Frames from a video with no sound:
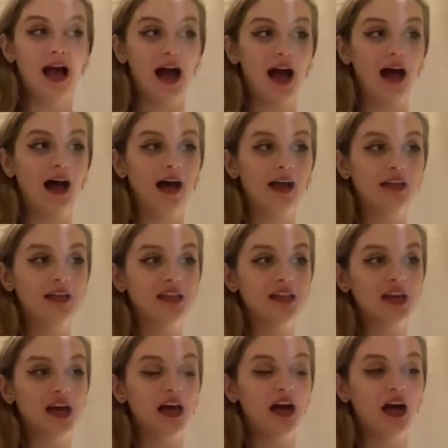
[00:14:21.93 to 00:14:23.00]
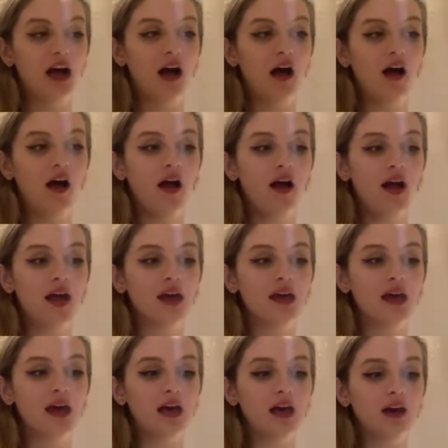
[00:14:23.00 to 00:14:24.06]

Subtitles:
and I,